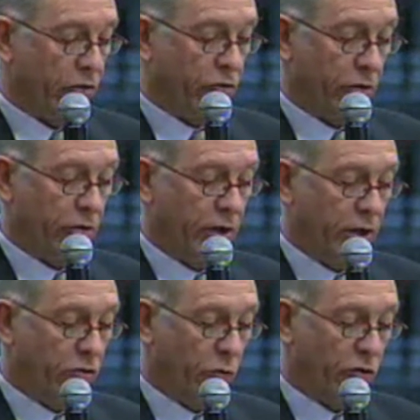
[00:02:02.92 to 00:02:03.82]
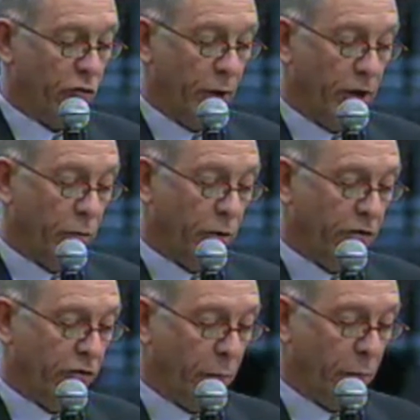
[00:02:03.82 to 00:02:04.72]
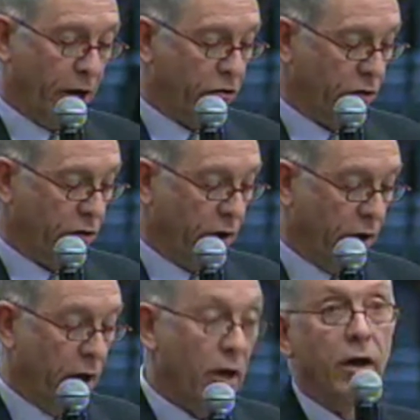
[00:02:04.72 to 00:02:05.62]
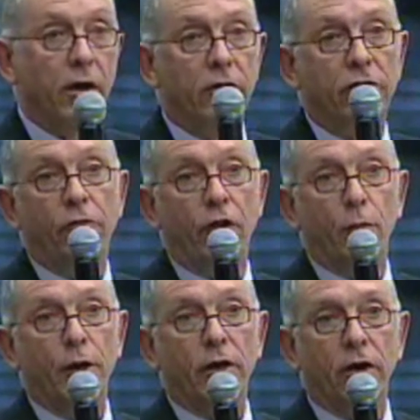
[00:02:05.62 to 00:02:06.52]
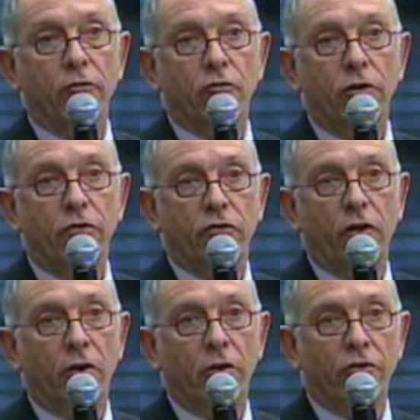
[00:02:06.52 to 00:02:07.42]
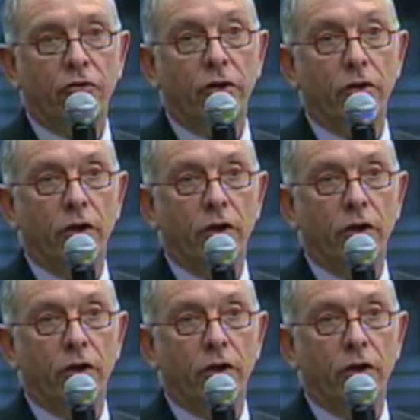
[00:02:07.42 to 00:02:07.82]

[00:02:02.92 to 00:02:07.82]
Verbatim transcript: still need to expand participation. Uh, developing countries are still